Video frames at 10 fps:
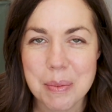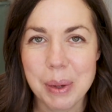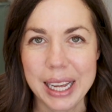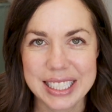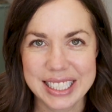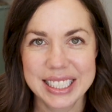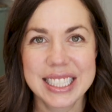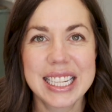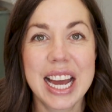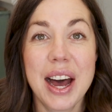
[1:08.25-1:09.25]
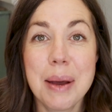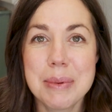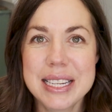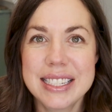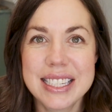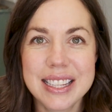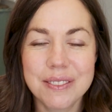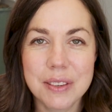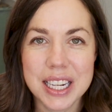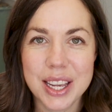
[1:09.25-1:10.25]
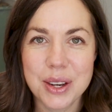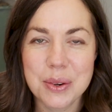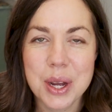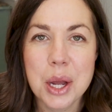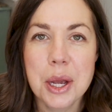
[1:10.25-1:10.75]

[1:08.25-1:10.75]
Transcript: But to hop into the video,